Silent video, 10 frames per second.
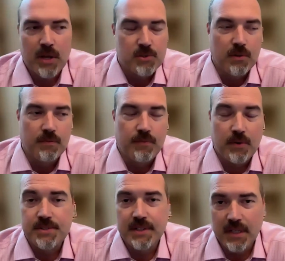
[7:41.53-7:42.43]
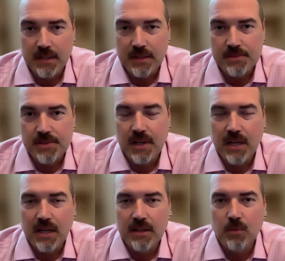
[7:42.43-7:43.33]
Okay. So the first thing is
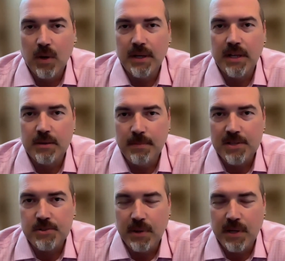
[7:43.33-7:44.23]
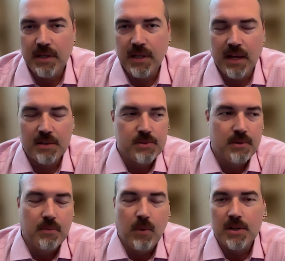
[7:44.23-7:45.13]
you want to get the best rate you can. So
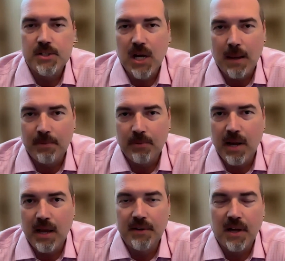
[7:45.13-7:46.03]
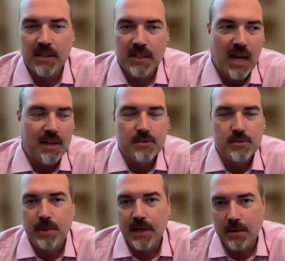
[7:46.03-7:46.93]
you want to shop around online.
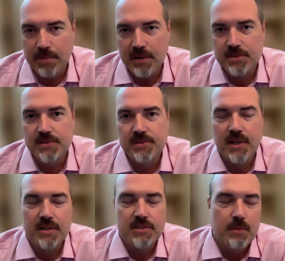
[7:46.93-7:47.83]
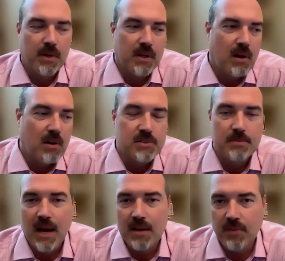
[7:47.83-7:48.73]
There's rate comparison sites. You want to call some
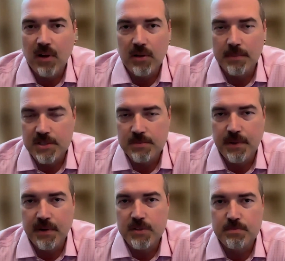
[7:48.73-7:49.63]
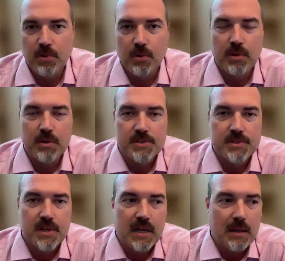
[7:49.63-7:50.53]
high volume experienced brokers.